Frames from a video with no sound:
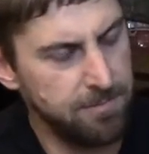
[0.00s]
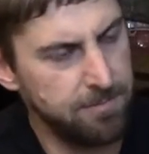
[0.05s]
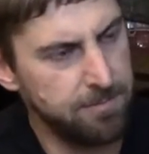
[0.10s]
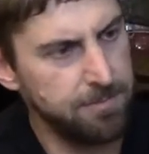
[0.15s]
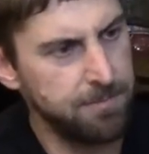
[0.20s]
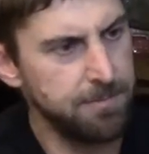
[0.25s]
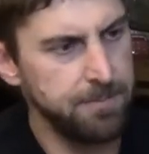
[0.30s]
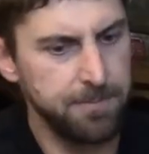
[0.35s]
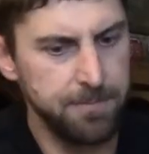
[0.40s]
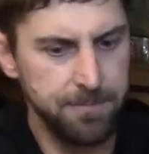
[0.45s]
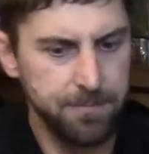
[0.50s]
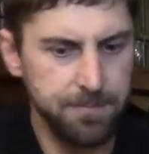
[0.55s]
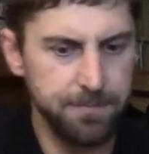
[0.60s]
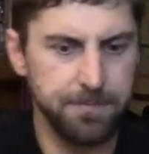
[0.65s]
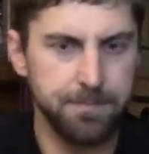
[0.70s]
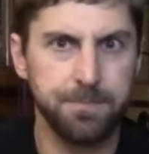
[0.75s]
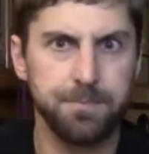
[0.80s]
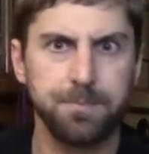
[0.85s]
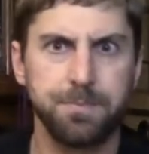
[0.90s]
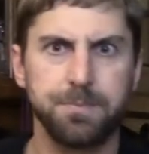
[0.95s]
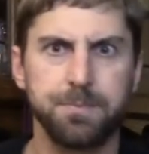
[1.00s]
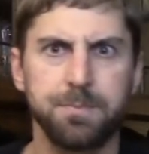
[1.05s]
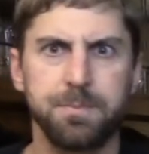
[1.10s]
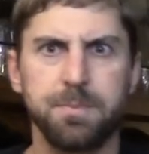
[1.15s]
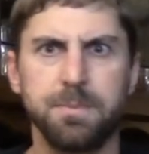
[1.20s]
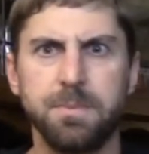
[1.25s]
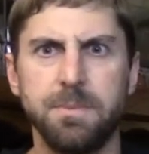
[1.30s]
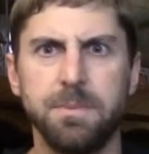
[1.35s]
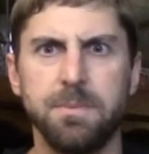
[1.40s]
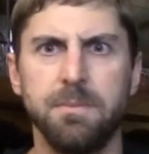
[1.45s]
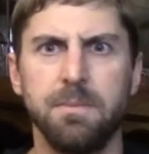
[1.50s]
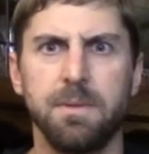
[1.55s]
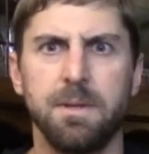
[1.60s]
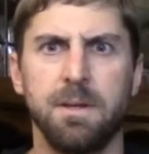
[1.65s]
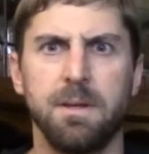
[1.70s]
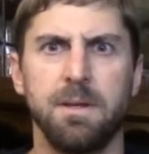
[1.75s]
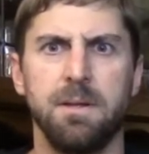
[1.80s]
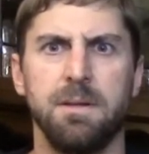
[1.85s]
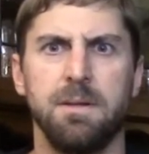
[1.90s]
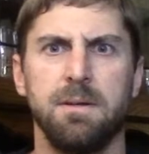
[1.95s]

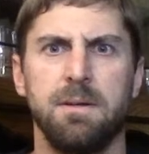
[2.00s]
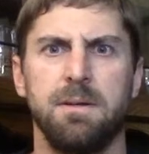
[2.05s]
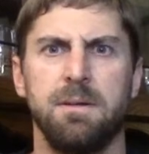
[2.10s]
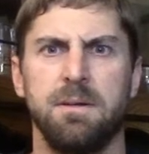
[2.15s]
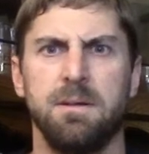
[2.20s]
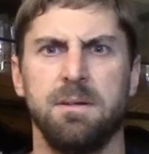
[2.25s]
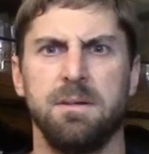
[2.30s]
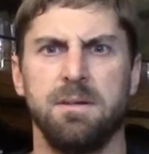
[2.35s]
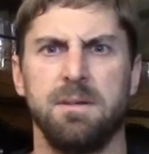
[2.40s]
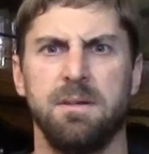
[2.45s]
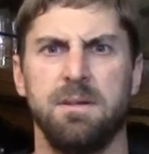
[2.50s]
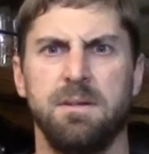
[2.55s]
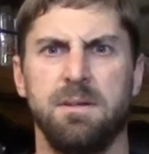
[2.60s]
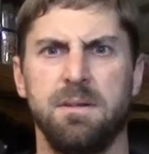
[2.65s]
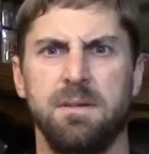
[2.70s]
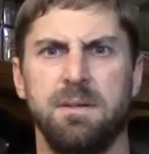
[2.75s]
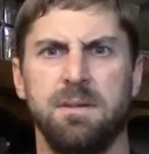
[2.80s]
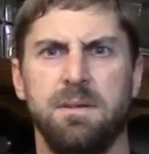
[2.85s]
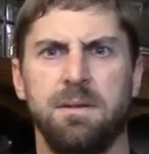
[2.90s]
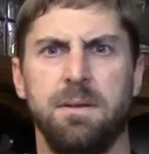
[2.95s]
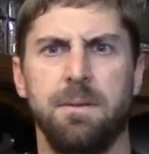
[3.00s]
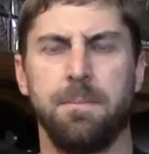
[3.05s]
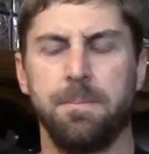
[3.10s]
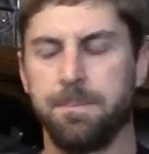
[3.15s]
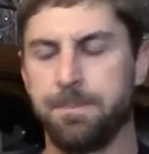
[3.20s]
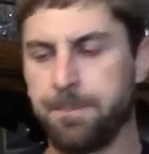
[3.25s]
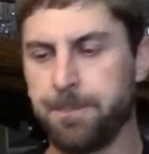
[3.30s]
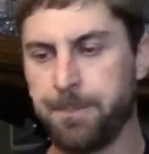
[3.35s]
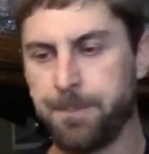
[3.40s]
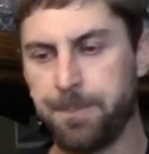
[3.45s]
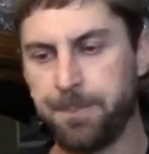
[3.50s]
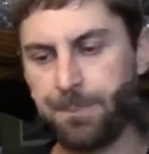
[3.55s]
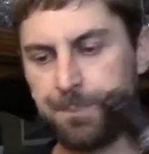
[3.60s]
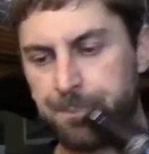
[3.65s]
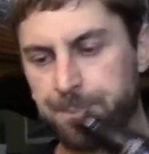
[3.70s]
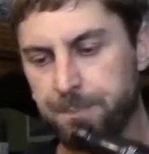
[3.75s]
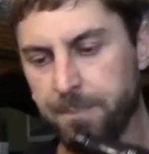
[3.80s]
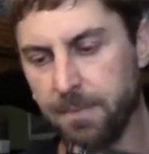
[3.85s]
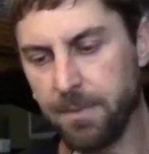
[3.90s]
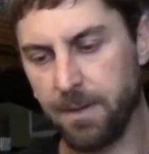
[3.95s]

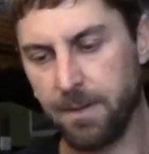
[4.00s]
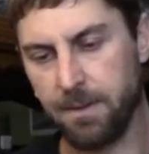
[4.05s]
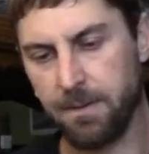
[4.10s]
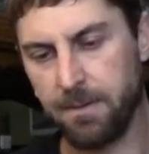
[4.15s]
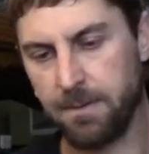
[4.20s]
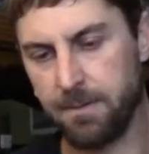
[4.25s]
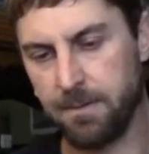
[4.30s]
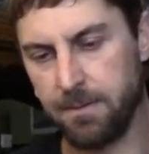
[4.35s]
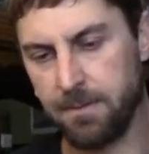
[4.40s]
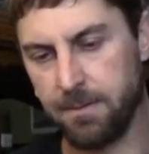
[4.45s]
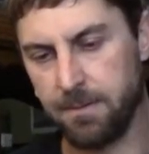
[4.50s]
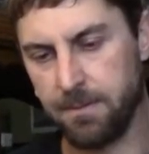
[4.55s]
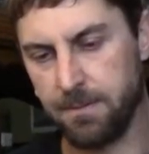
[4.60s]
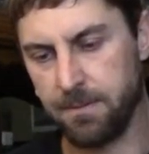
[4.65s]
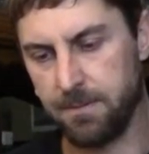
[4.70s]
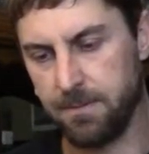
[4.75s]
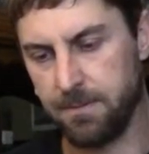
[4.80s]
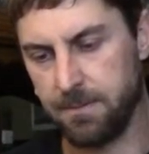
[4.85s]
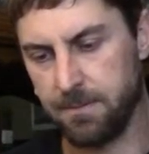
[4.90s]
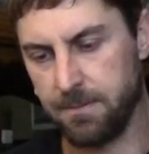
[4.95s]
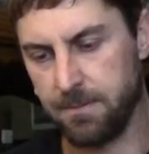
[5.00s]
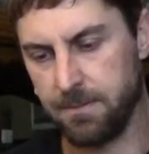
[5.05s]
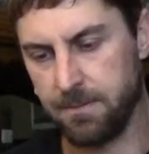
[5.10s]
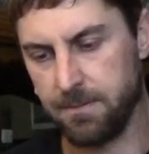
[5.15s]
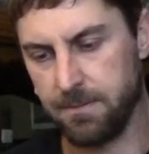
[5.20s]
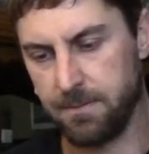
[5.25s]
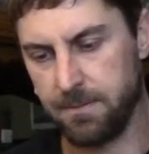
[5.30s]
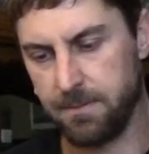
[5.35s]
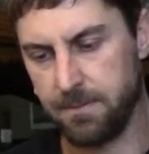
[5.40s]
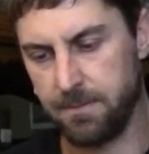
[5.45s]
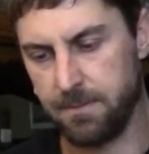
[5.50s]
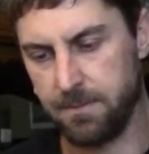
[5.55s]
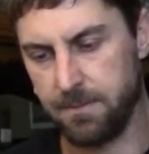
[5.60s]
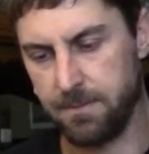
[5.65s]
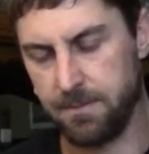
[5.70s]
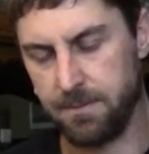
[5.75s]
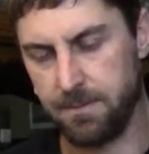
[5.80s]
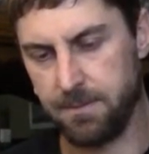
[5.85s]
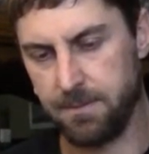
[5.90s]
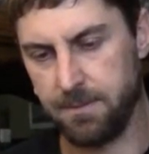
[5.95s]

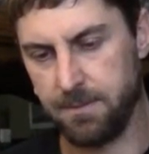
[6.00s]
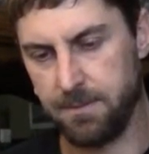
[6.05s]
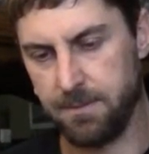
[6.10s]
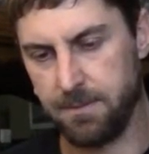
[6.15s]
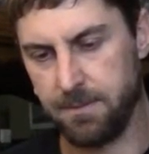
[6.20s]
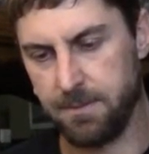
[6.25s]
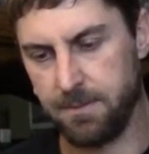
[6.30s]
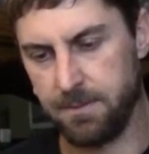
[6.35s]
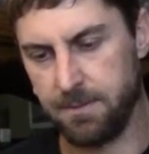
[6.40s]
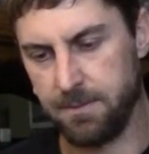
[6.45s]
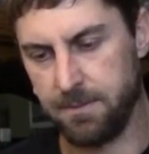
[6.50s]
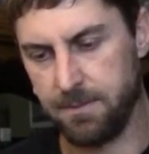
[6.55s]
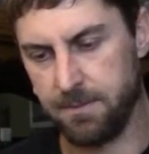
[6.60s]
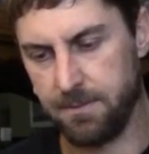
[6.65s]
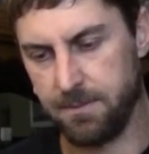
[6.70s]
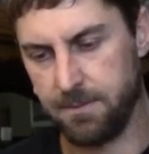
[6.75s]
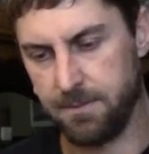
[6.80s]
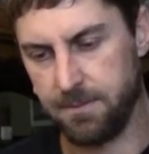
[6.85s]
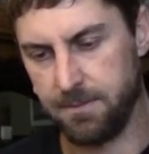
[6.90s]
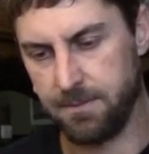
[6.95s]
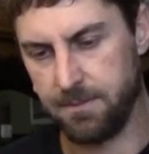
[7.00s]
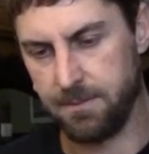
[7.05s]
Nobody speaks.